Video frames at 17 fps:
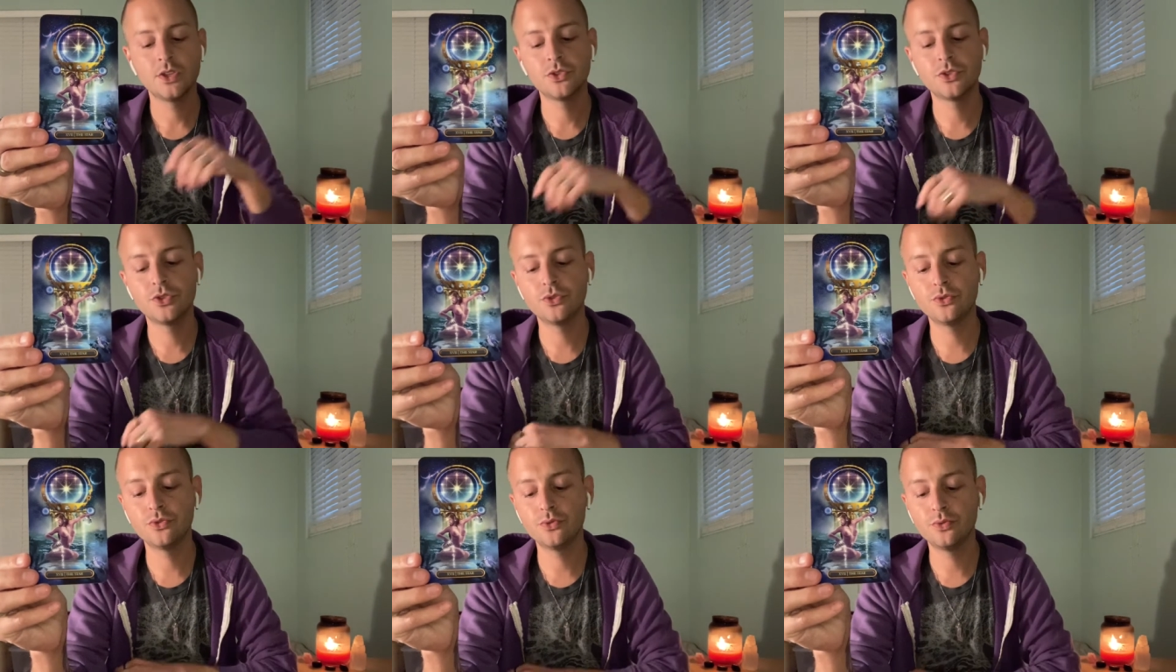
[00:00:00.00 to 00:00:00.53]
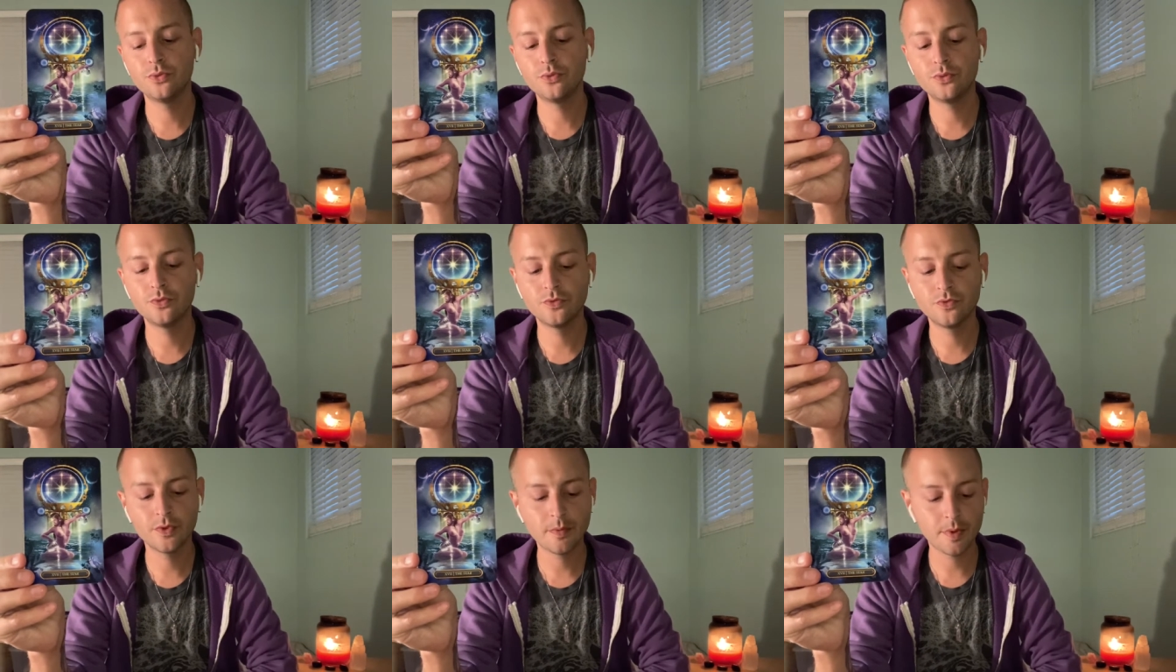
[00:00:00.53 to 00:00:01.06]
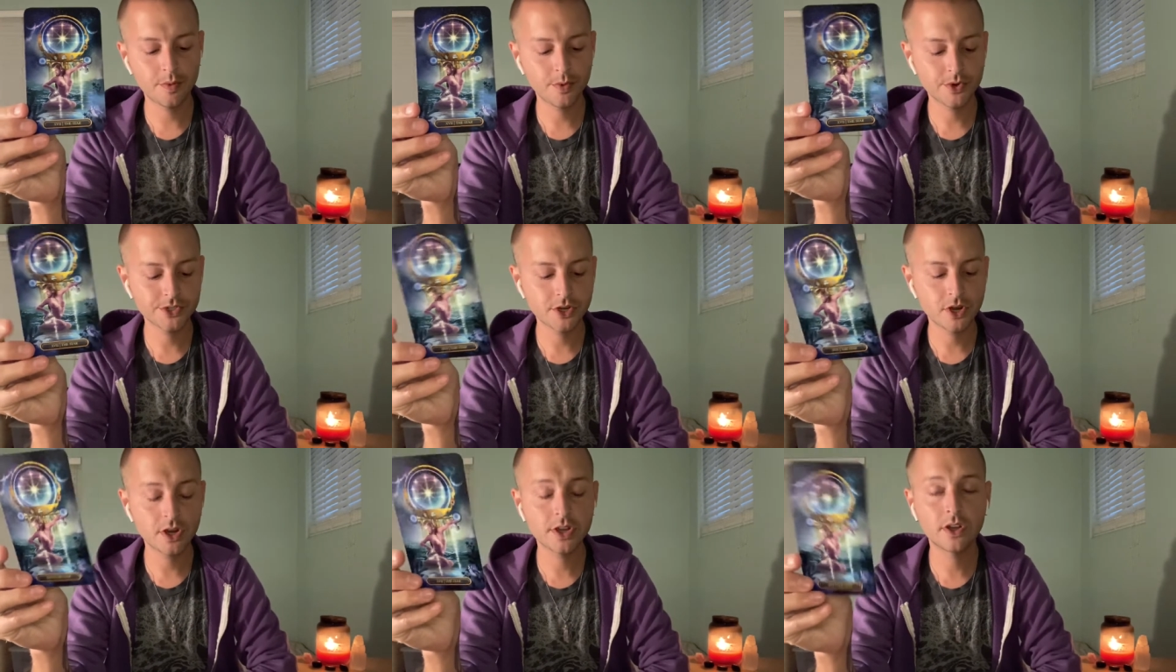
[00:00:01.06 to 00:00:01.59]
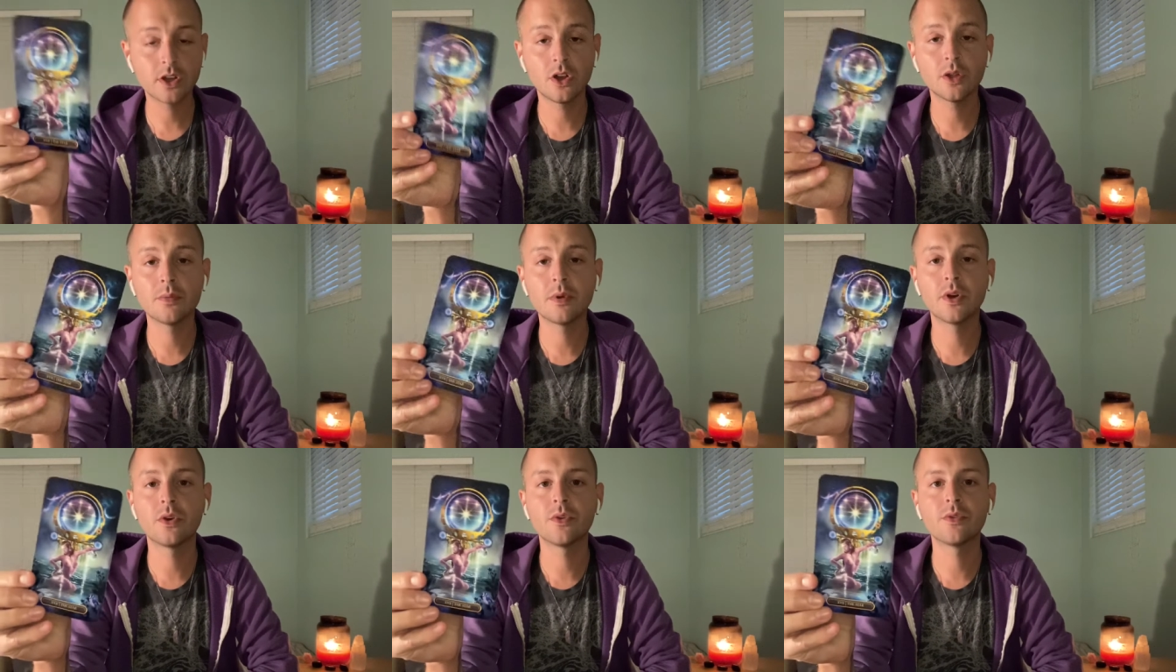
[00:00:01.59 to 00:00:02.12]
To remember, we're talking all
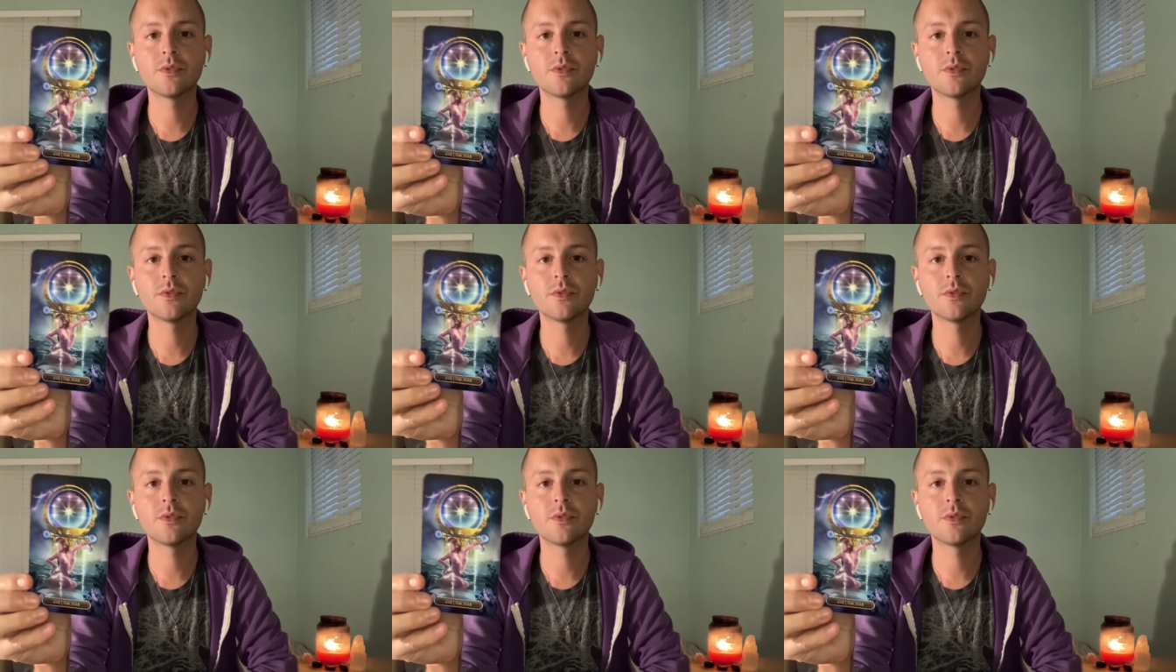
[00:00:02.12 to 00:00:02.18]
about